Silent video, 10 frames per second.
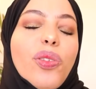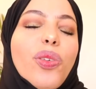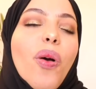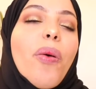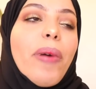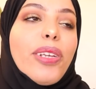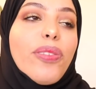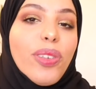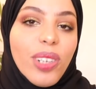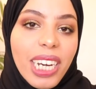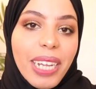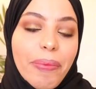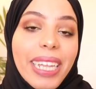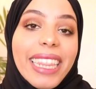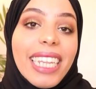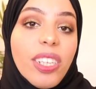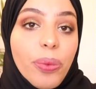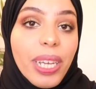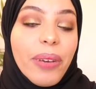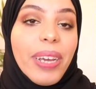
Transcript: so much for joining me. This week